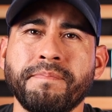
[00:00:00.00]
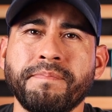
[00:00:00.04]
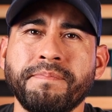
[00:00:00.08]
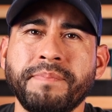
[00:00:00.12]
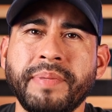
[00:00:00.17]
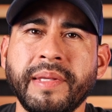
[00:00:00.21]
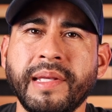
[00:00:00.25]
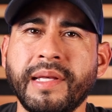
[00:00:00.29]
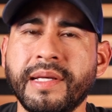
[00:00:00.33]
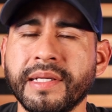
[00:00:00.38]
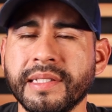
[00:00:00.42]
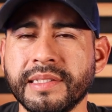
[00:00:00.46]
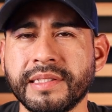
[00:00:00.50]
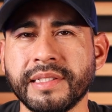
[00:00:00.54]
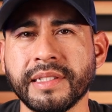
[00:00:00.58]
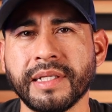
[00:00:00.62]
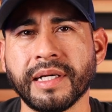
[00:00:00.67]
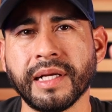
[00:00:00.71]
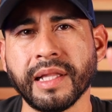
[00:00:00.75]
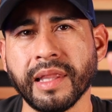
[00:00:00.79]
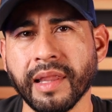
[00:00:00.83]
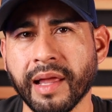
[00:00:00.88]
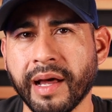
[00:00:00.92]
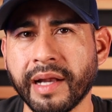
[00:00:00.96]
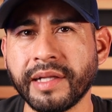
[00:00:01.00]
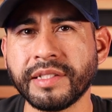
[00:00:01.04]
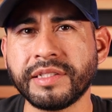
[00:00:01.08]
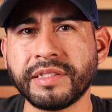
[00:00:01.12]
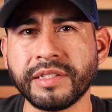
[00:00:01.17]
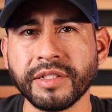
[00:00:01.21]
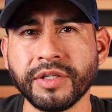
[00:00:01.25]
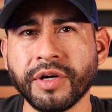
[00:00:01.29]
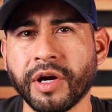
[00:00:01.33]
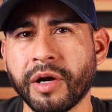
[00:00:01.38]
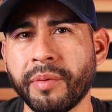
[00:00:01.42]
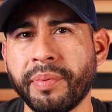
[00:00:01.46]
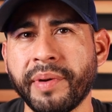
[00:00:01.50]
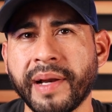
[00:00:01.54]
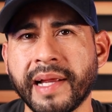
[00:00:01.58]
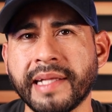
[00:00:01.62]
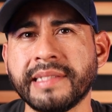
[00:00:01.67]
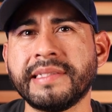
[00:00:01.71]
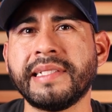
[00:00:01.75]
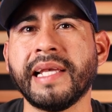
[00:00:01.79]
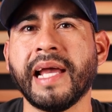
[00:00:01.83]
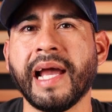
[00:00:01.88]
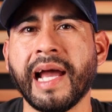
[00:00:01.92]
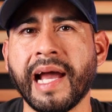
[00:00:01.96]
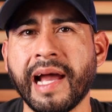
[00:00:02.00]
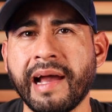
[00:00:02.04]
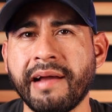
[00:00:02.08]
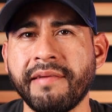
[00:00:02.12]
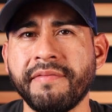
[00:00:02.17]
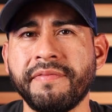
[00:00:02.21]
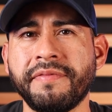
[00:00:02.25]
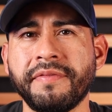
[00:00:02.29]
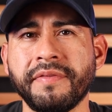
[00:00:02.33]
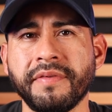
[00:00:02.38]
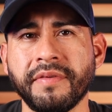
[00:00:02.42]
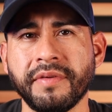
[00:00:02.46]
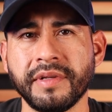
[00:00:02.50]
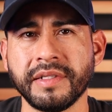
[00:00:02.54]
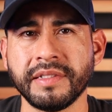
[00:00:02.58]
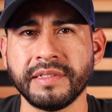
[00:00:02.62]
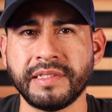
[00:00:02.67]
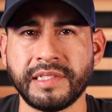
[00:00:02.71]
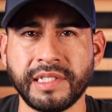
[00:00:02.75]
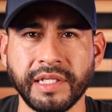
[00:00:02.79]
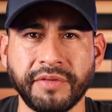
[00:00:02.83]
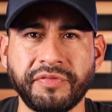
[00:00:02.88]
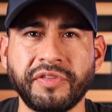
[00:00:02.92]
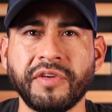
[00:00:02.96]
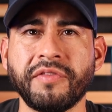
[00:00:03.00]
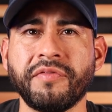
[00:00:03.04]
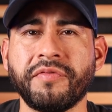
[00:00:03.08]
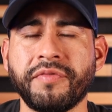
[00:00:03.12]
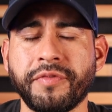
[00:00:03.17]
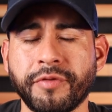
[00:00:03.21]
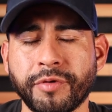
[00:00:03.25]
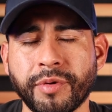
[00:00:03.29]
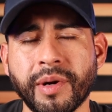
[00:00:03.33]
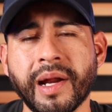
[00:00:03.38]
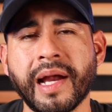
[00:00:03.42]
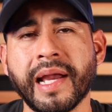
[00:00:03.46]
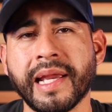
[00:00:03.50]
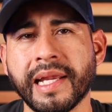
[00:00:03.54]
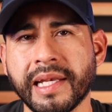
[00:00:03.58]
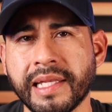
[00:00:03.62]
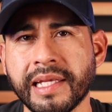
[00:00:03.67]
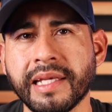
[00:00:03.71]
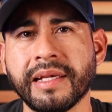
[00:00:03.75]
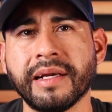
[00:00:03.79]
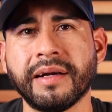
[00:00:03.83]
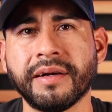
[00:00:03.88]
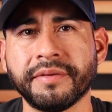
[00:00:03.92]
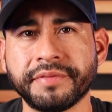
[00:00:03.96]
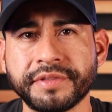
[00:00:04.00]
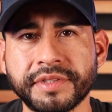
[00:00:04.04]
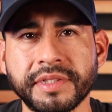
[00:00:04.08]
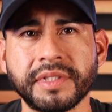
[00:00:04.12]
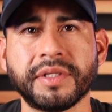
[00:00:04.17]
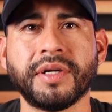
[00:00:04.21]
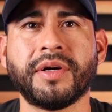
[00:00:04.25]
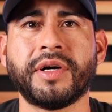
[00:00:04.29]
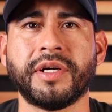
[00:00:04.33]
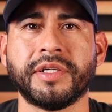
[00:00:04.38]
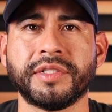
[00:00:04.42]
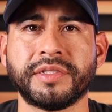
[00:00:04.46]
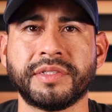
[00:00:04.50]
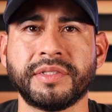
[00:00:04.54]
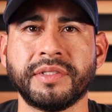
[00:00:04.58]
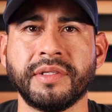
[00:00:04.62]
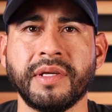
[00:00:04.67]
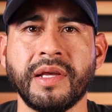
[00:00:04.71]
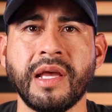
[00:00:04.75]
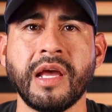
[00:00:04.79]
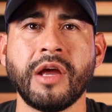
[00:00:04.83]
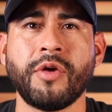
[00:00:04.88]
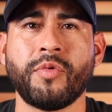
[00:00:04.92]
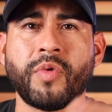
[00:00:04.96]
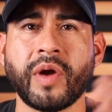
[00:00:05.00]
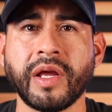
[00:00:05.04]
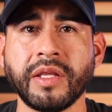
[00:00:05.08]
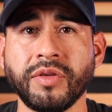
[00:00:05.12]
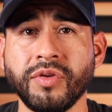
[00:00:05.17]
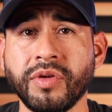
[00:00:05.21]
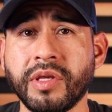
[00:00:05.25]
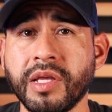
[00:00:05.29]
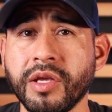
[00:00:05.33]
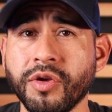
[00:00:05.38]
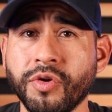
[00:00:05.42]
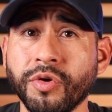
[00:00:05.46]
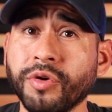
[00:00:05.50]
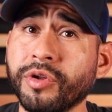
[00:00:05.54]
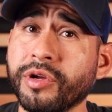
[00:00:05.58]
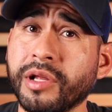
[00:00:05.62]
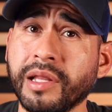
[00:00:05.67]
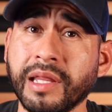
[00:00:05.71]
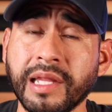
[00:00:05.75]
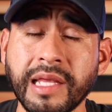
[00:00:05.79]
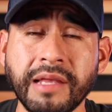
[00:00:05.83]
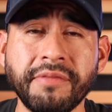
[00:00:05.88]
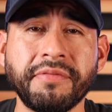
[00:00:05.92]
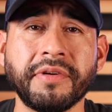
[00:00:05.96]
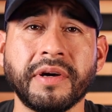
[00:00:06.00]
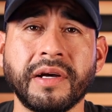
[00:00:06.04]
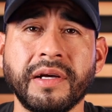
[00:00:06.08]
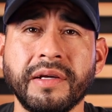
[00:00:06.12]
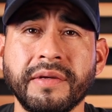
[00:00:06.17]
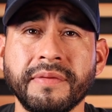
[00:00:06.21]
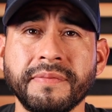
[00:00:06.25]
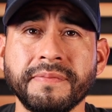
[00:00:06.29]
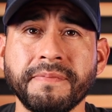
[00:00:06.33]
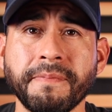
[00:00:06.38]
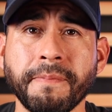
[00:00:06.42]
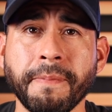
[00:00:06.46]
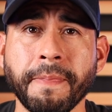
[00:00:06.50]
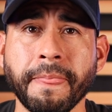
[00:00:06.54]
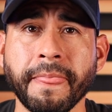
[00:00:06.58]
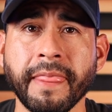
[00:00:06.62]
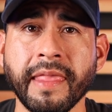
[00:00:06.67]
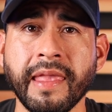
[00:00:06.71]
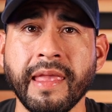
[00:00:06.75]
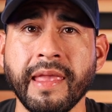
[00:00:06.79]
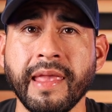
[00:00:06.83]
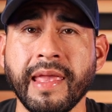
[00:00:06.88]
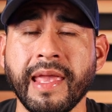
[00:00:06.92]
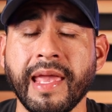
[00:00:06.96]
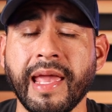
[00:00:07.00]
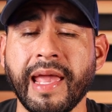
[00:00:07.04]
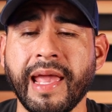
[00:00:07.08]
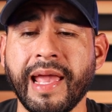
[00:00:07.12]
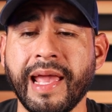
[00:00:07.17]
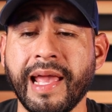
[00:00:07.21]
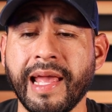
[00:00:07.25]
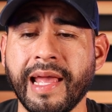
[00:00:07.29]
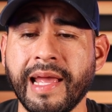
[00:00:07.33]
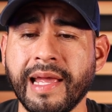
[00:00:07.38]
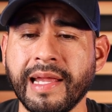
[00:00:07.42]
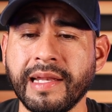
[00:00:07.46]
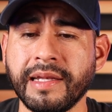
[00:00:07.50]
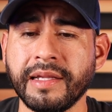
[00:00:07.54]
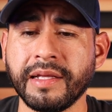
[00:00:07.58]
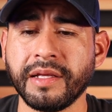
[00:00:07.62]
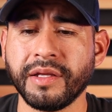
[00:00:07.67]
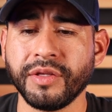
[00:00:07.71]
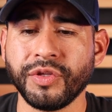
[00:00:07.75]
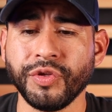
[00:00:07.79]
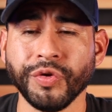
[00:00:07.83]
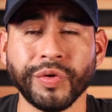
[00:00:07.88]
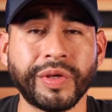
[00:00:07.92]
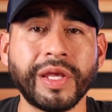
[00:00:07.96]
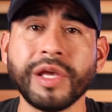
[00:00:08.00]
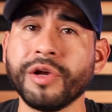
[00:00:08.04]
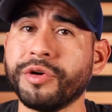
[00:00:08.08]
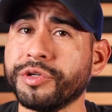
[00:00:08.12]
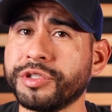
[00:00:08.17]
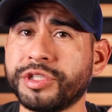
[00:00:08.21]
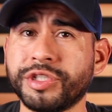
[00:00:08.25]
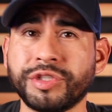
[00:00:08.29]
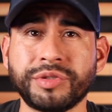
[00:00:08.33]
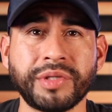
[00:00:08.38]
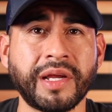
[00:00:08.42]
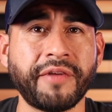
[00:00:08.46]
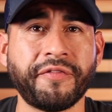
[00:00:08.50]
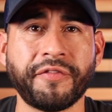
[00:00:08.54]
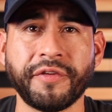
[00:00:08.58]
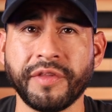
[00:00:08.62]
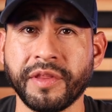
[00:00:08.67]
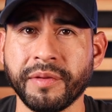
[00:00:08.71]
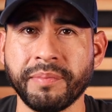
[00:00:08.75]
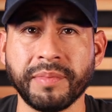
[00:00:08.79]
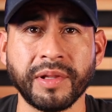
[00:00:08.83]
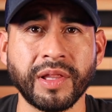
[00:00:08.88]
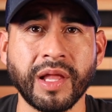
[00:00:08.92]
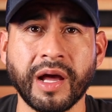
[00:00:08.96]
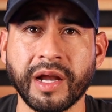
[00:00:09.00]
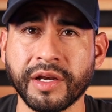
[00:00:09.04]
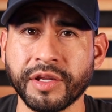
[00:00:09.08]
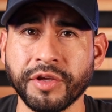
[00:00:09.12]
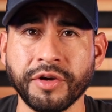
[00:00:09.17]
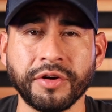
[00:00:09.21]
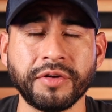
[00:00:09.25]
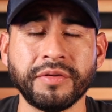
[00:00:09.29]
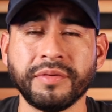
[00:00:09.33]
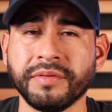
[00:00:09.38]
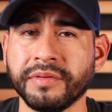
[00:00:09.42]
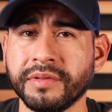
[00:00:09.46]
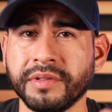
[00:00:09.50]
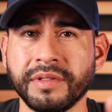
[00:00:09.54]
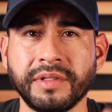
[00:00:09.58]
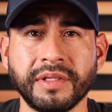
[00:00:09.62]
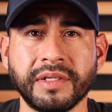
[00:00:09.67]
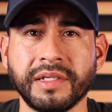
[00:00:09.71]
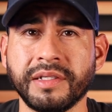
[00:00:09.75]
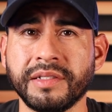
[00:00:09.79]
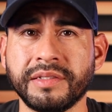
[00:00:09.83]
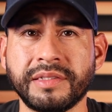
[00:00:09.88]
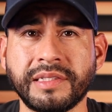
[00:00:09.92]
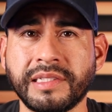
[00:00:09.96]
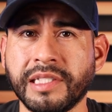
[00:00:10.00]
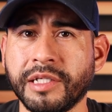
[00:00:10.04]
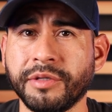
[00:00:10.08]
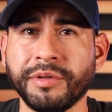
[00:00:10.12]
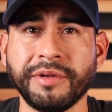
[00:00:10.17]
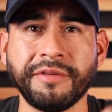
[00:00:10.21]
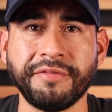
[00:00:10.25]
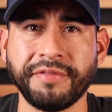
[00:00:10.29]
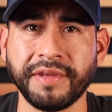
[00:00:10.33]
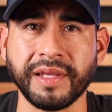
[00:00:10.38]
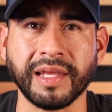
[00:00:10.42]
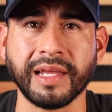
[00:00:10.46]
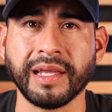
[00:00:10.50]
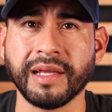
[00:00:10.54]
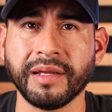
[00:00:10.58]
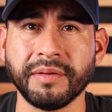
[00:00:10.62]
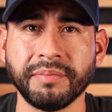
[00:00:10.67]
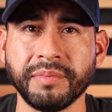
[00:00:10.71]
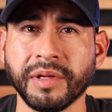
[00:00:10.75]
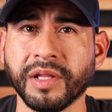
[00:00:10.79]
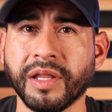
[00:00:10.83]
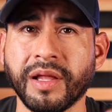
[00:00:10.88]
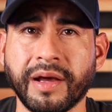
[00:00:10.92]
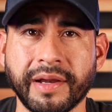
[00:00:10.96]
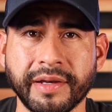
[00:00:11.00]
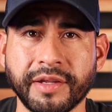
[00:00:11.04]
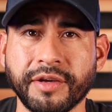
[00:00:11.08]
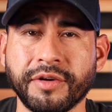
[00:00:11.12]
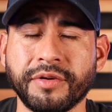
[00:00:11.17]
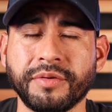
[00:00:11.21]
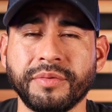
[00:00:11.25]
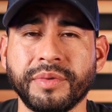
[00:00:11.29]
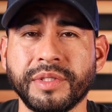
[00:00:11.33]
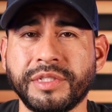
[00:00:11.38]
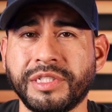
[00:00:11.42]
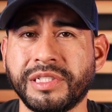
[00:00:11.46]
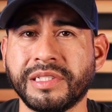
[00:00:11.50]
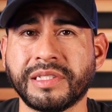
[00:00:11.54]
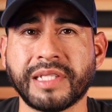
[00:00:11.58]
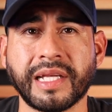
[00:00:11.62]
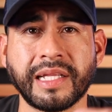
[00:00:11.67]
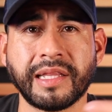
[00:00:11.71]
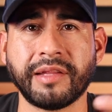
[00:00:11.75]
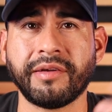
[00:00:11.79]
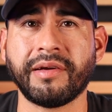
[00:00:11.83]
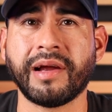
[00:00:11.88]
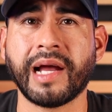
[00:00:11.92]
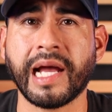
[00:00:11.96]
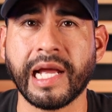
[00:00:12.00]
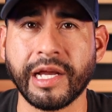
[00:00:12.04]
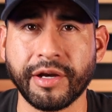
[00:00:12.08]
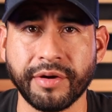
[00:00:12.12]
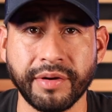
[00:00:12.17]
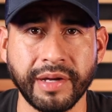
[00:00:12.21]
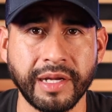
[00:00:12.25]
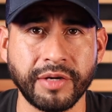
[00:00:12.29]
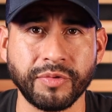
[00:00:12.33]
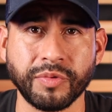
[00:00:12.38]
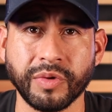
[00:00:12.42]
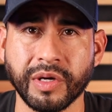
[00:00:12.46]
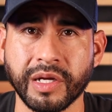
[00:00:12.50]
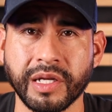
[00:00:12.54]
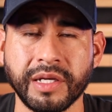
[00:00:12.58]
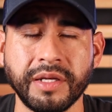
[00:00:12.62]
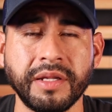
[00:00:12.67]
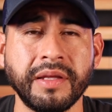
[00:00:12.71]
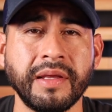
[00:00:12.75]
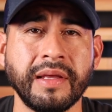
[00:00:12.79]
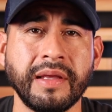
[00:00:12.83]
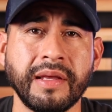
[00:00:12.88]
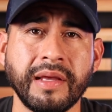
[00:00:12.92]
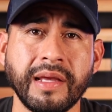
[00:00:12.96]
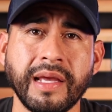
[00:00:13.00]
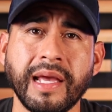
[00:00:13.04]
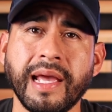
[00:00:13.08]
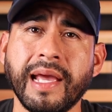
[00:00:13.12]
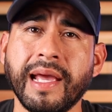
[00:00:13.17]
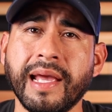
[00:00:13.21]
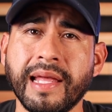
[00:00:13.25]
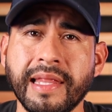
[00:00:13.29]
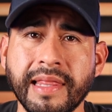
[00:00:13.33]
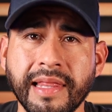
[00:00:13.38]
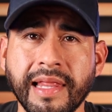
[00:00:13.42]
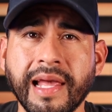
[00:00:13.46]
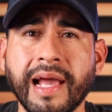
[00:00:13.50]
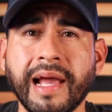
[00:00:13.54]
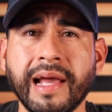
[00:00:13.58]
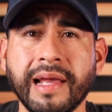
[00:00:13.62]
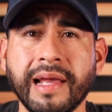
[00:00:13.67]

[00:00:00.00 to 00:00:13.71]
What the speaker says: because a lot of cigar brands have different variety of cigars, right? You can go to Oliva and you can go straight for the Melanio, the Serie V Melanio, which is like their higher end one. And